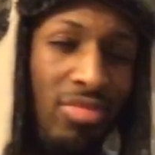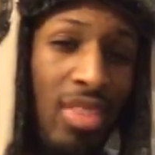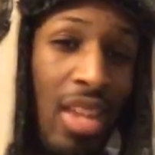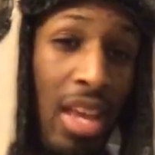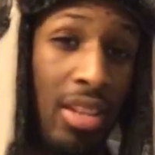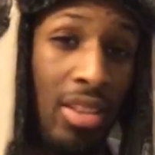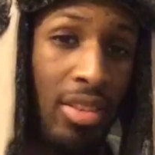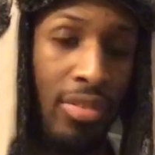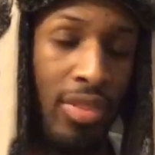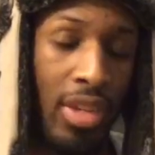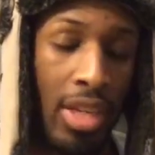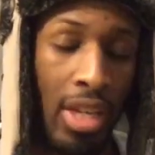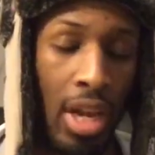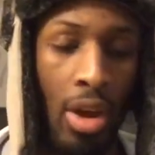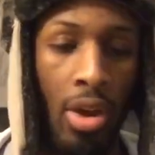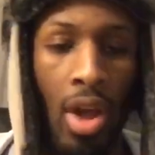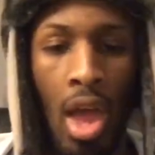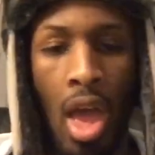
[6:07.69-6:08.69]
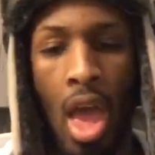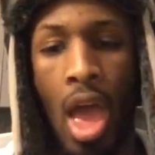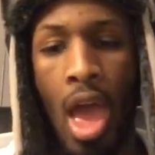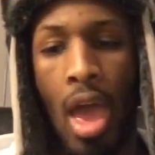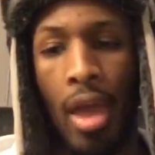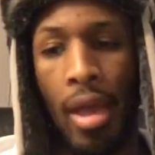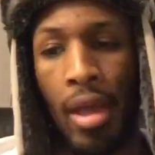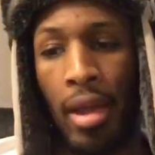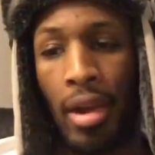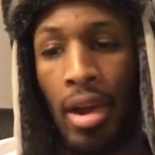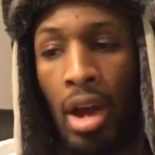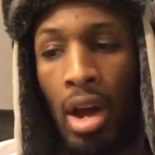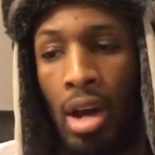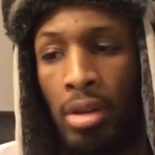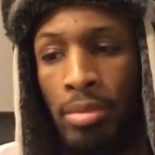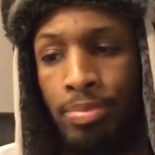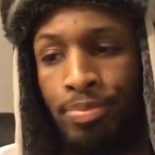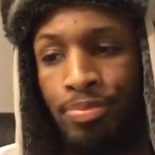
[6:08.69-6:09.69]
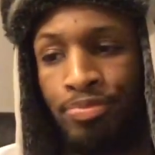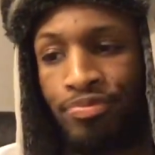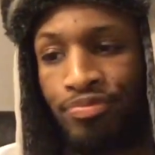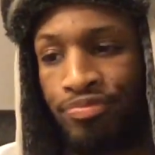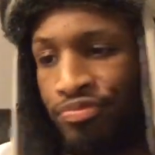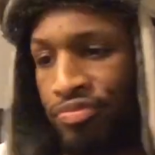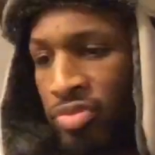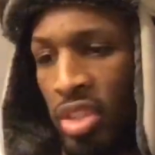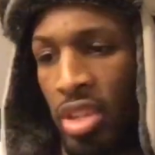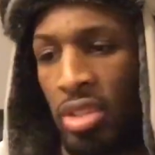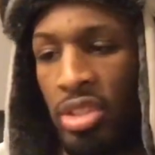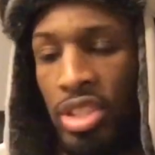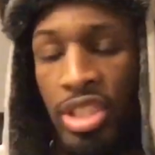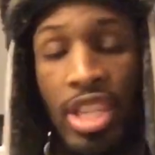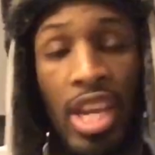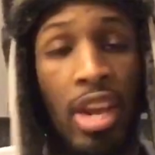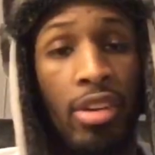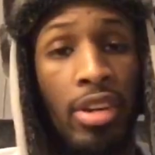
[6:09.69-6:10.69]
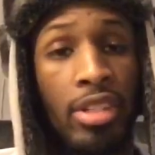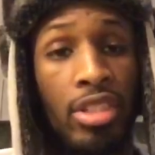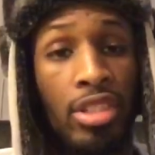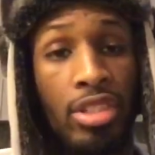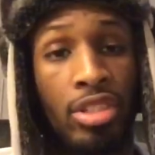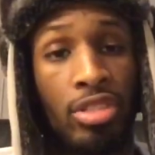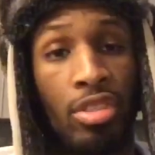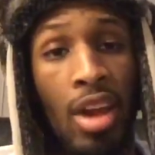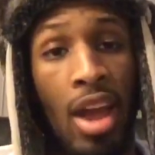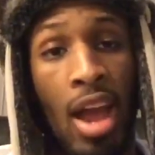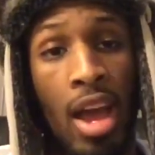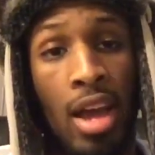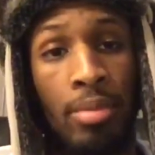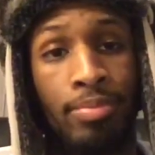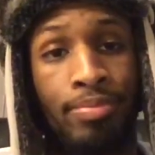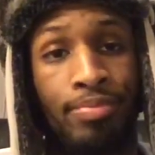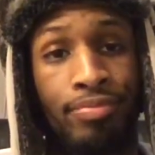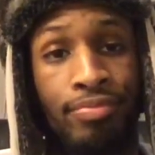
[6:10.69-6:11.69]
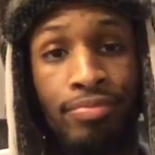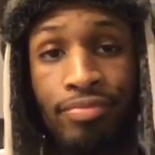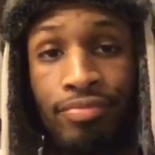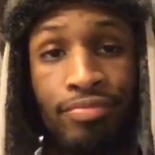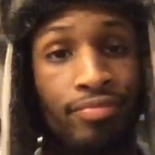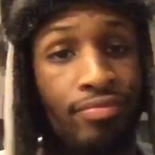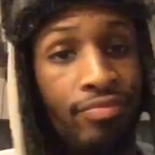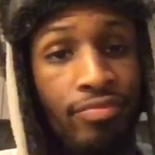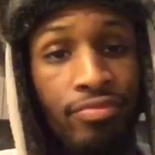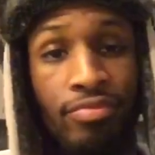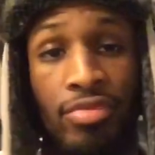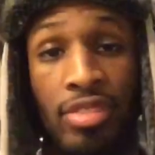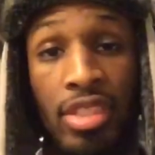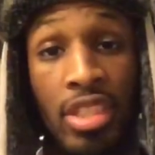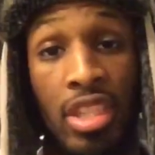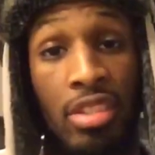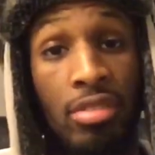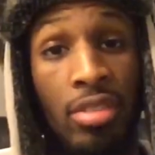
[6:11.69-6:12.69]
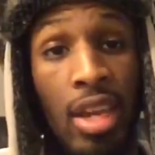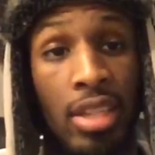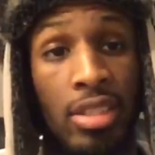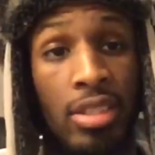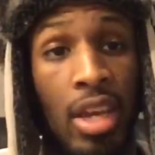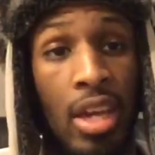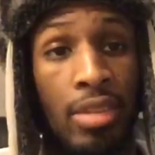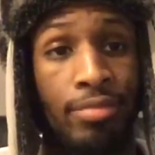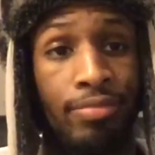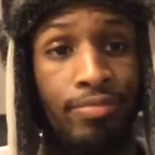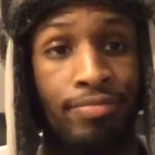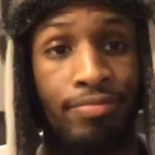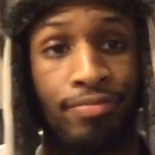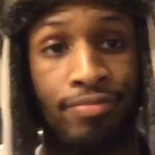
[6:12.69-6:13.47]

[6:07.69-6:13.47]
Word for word: like the video. And um, share it, subscribe. See you next time.